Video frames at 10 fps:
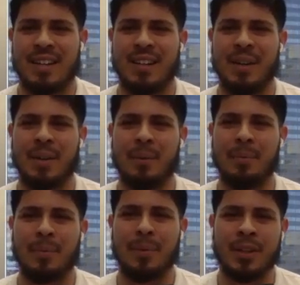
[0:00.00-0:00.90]

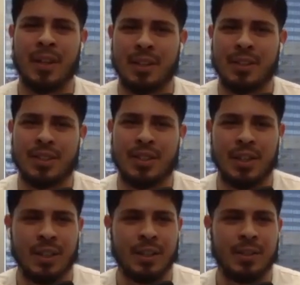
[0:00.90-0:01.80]
um and yeah let's stay
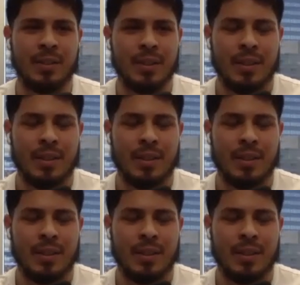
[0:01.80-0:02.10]
connected